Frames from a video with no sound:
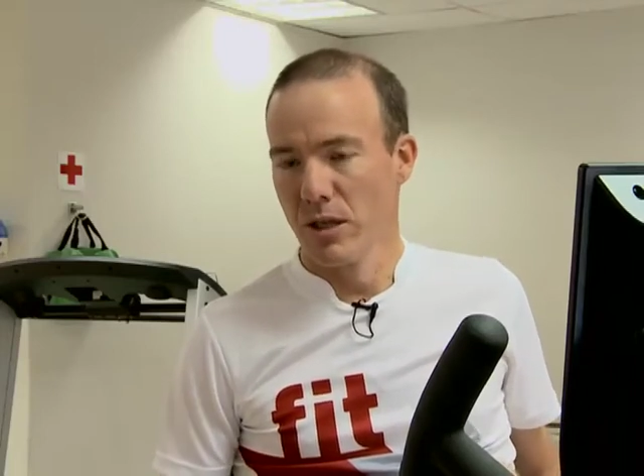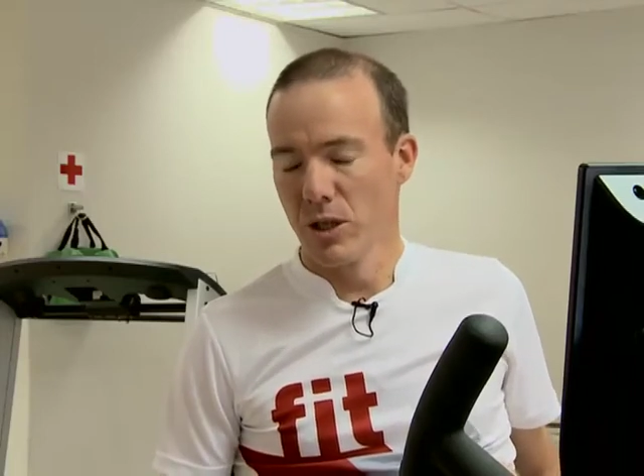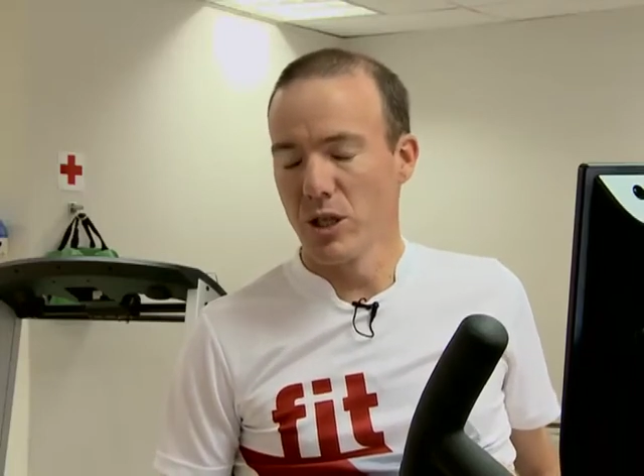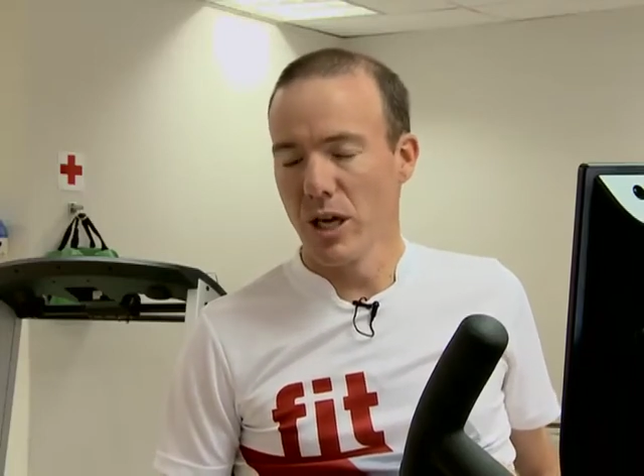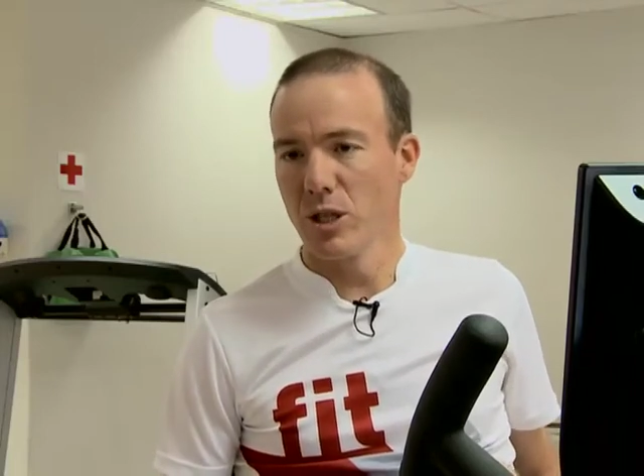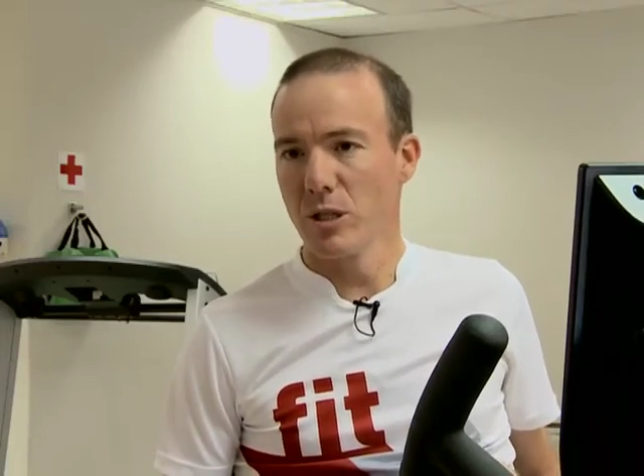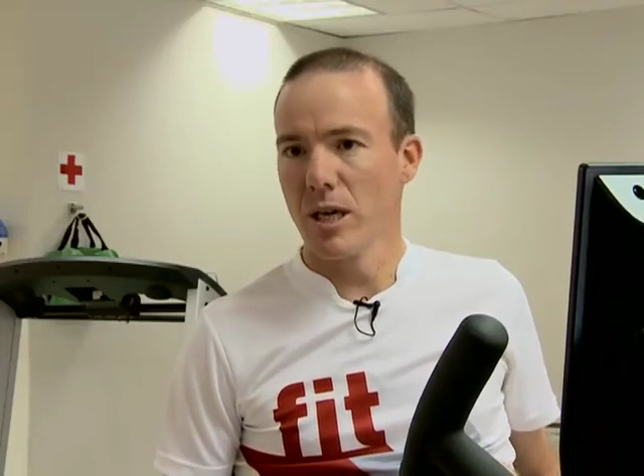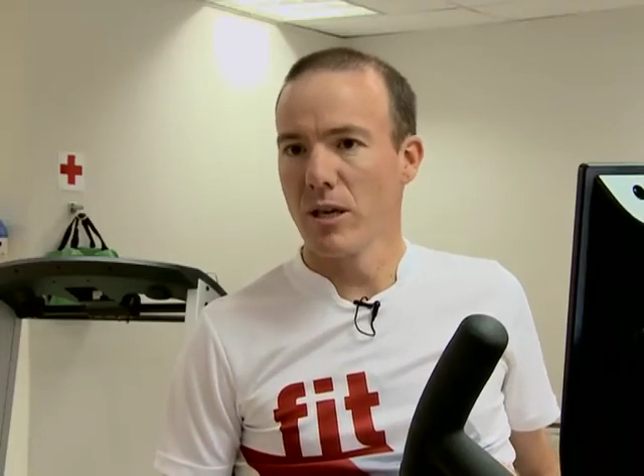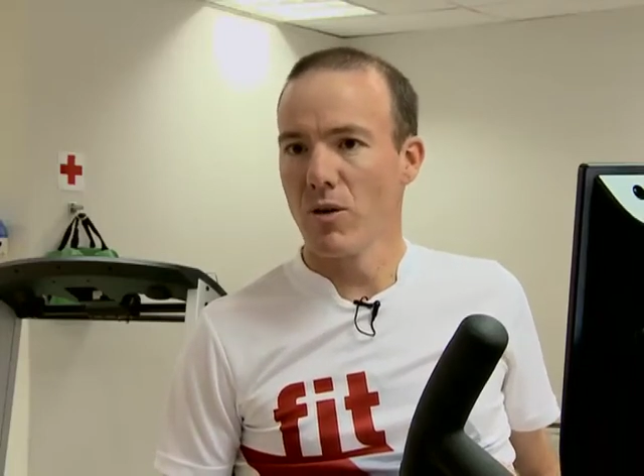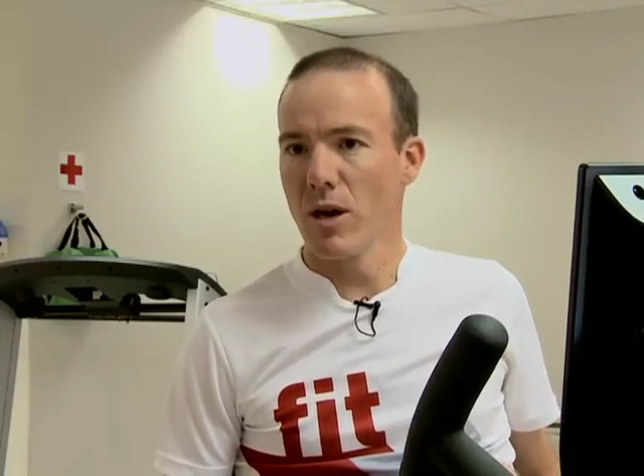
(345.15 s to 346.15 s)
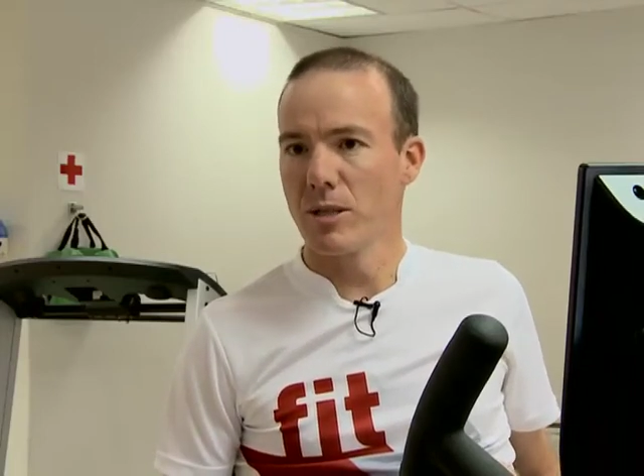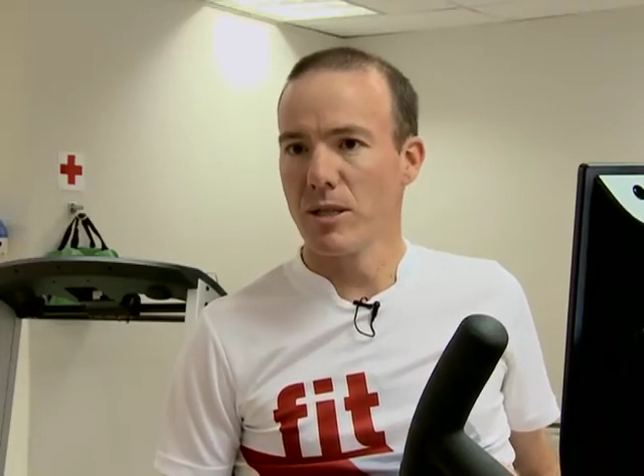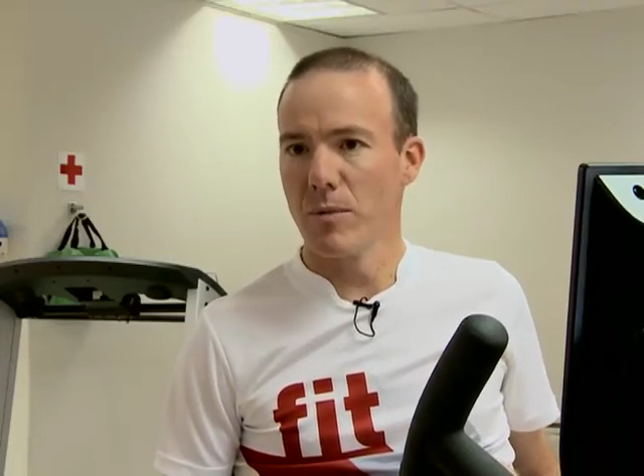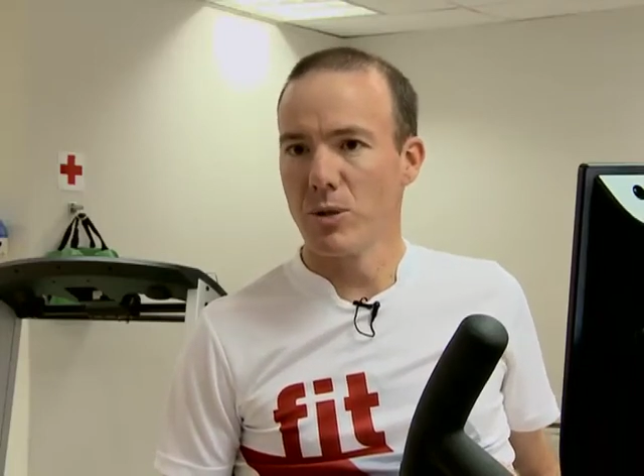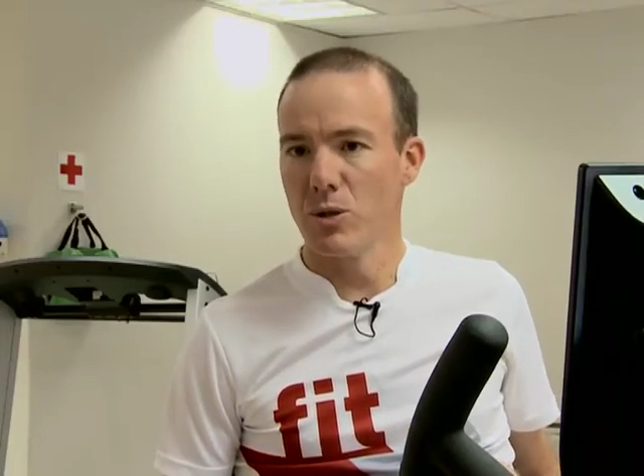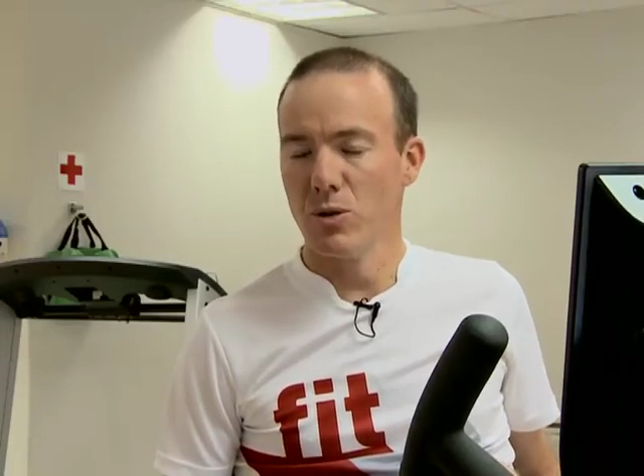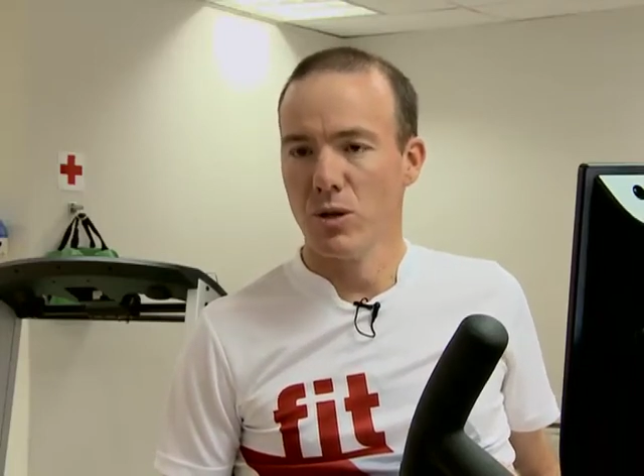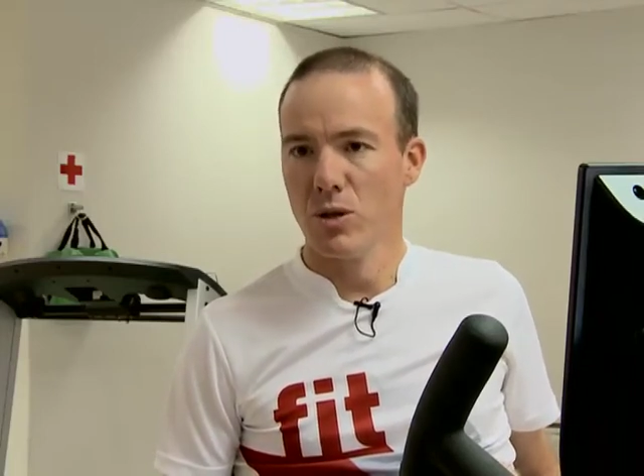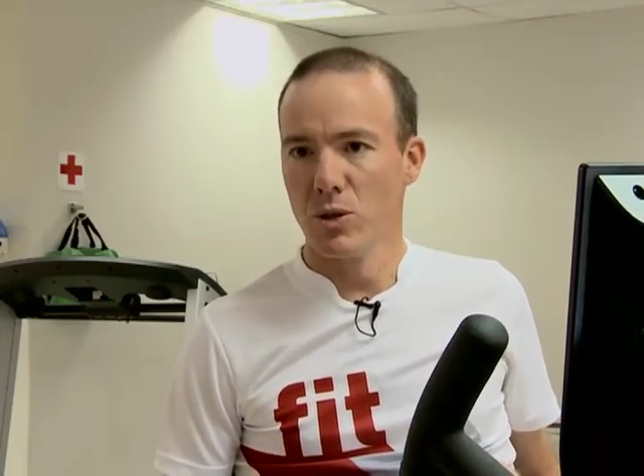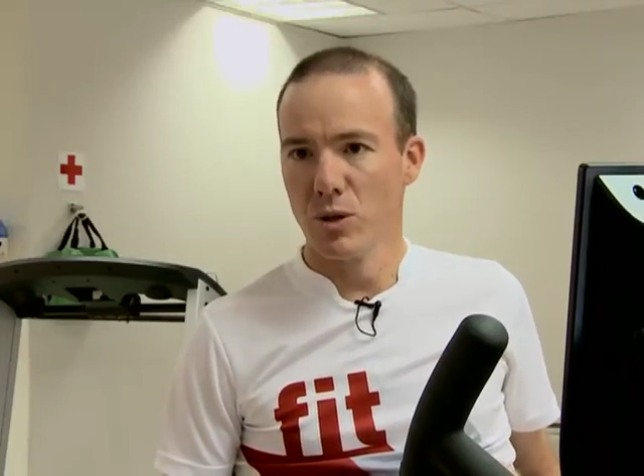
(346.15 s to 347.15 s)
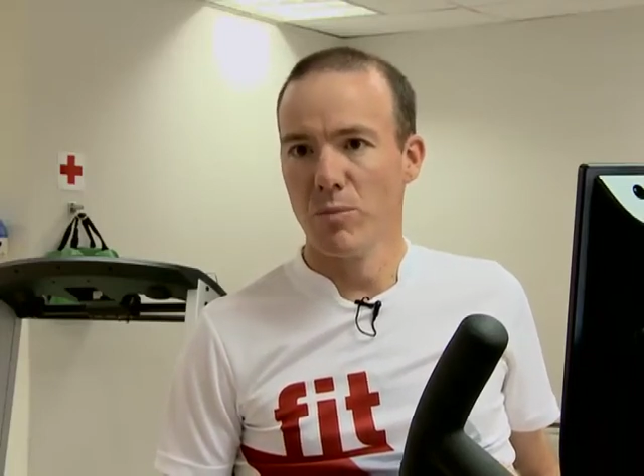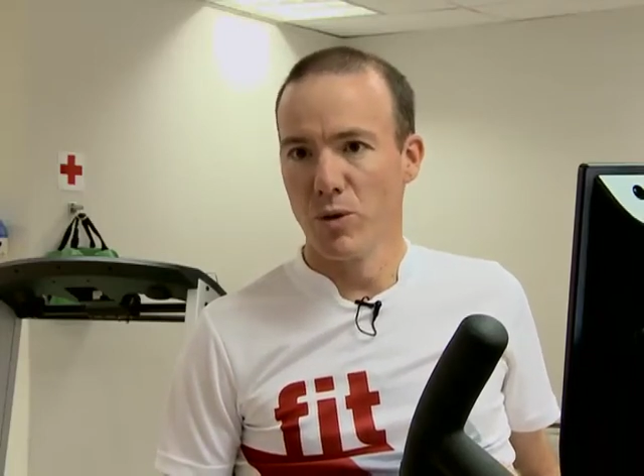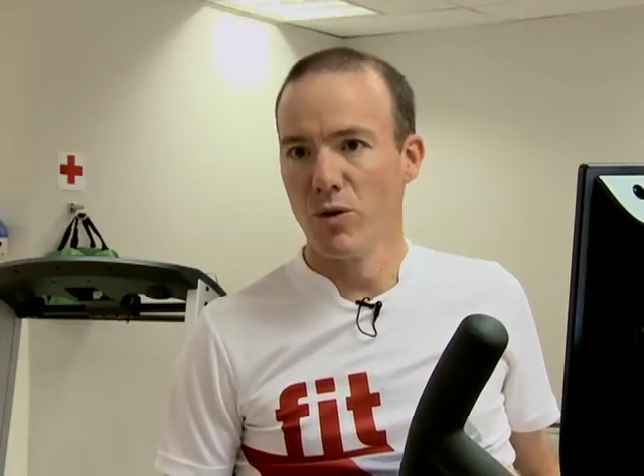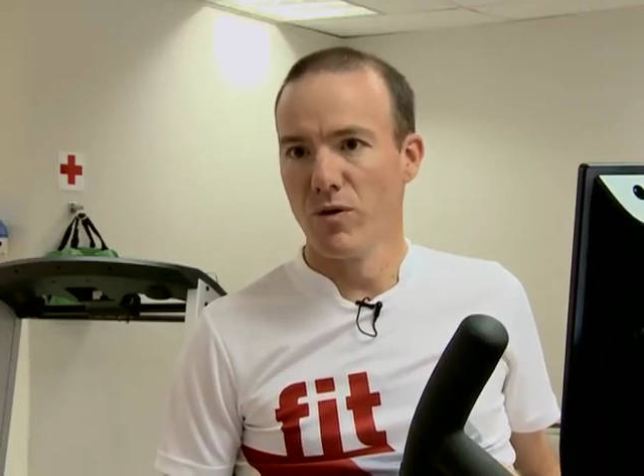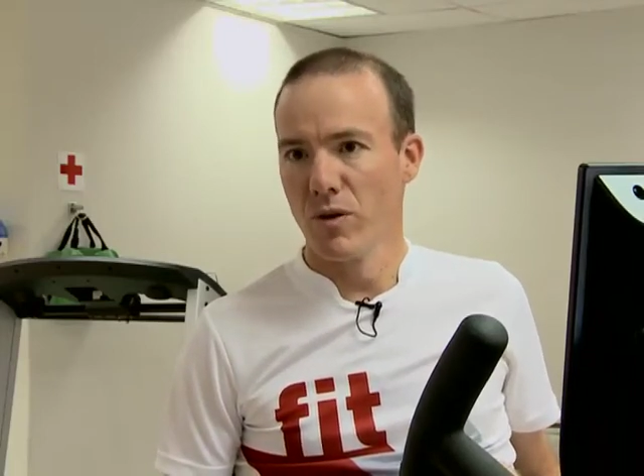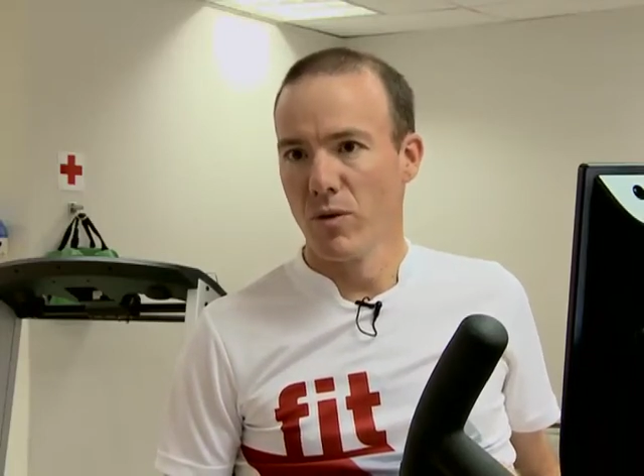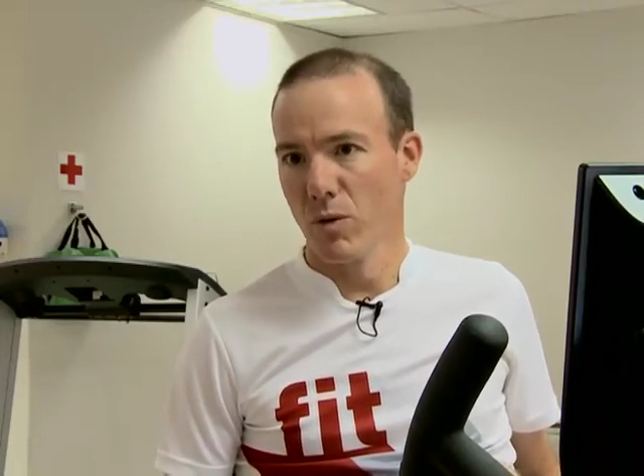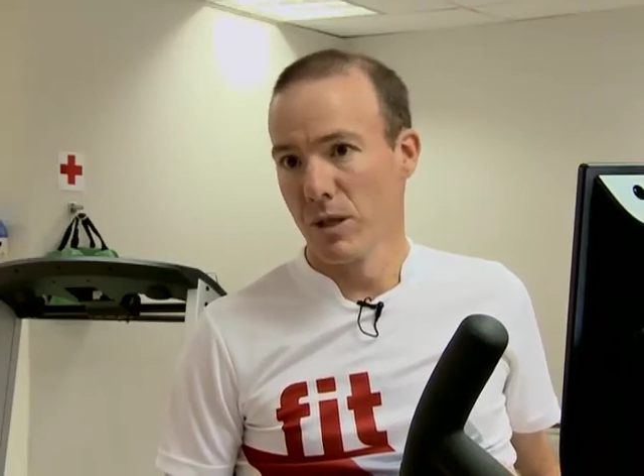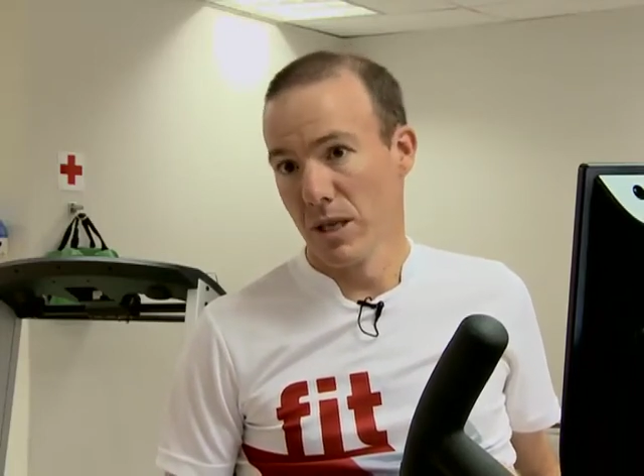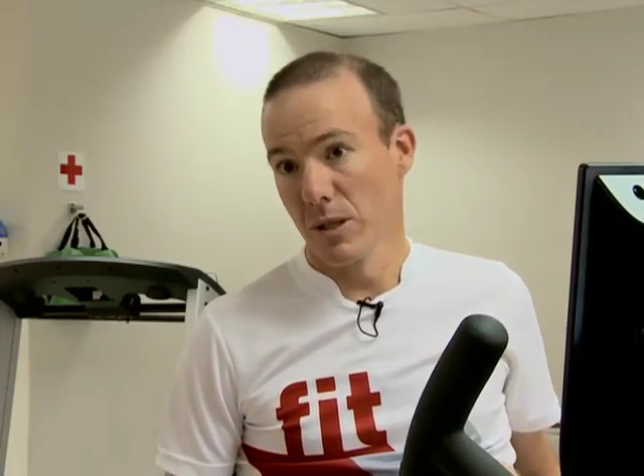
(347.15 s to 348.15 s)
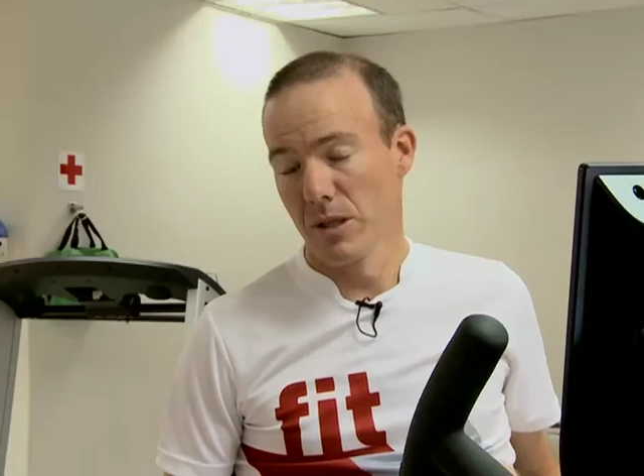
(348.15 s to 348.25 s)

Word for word: that you can actually take the right steps to, to improve one's health